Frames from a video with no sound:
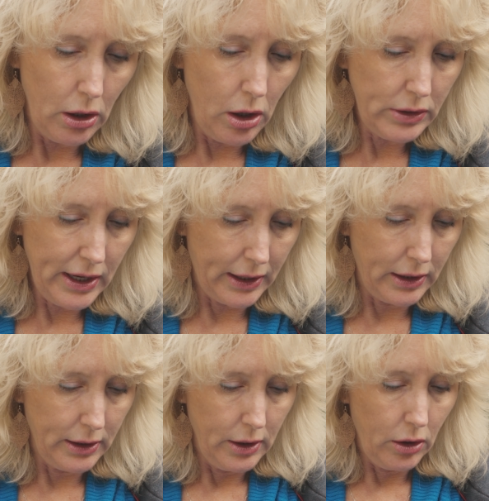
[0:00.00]

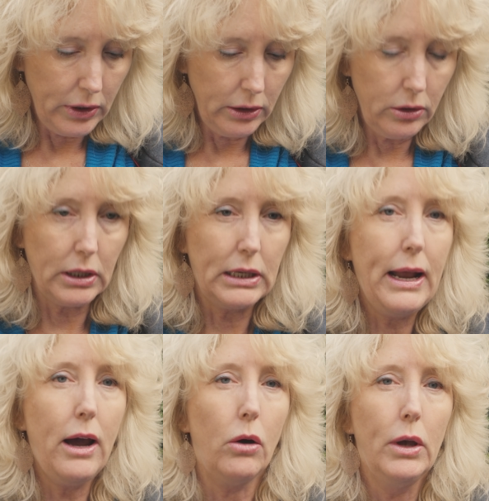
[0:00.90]
Okay, good.
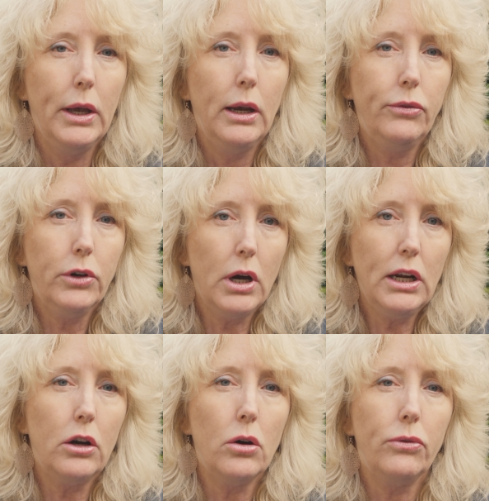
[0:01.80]
Now, if you're going
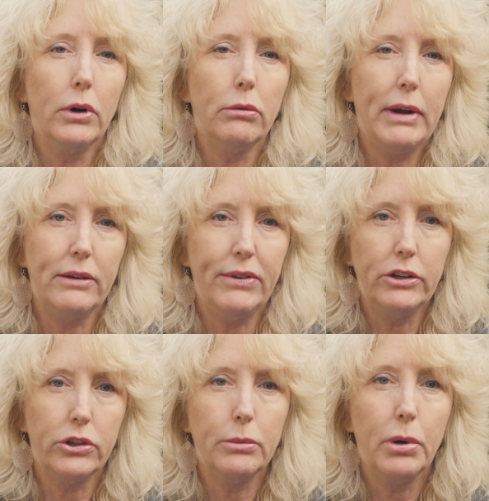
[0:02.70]
to go for a
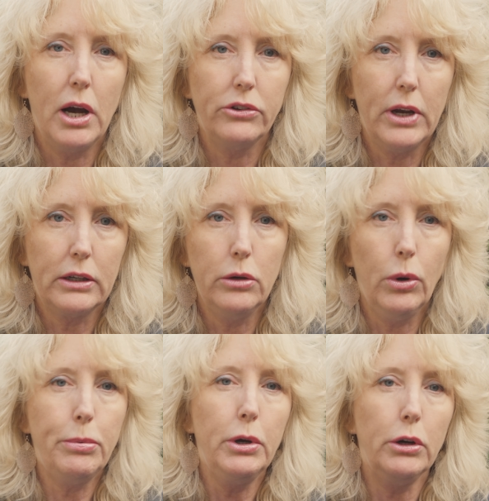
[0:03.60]
renovation project and you
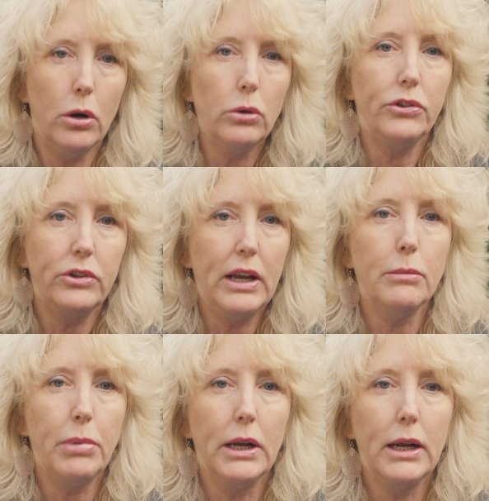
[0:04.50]
want to put your own
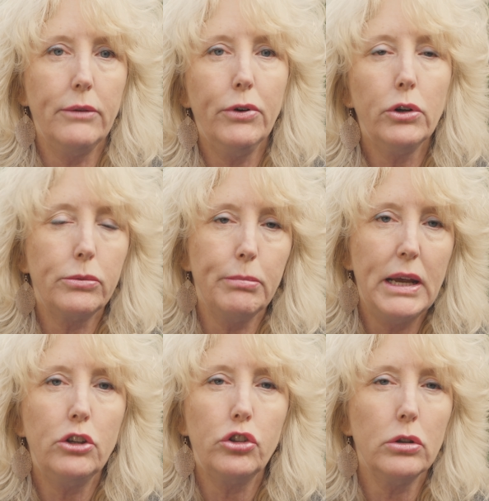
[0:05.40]
stamp on it, first
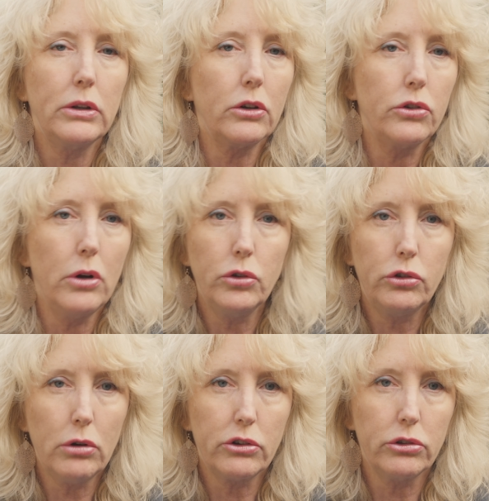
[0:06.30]
make sure there's no
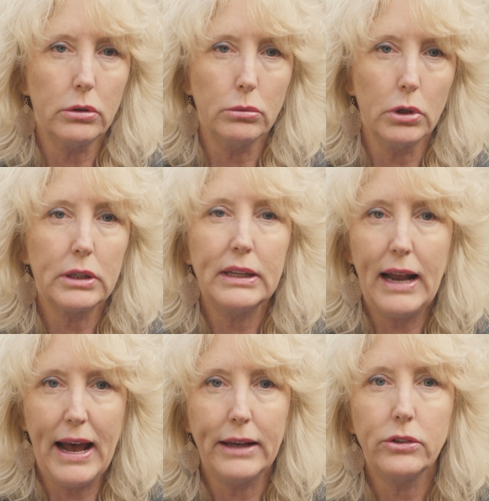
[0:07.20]
structural work that
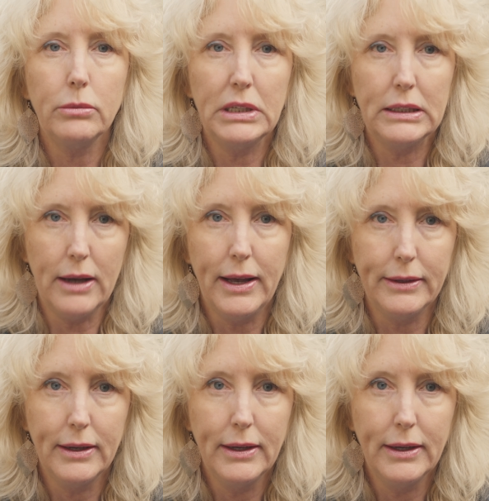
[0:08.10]
has to be done.